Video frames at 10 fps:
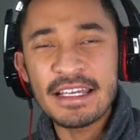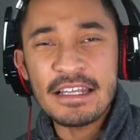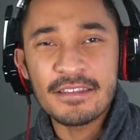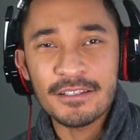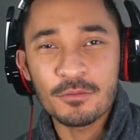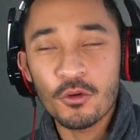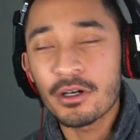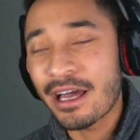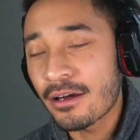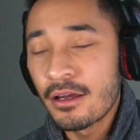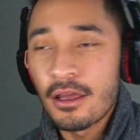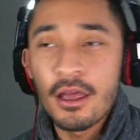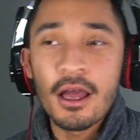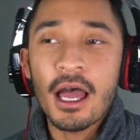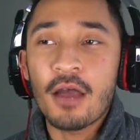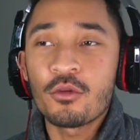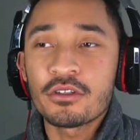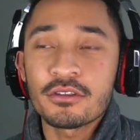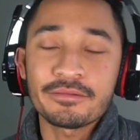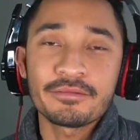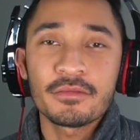Anything's, well, I would,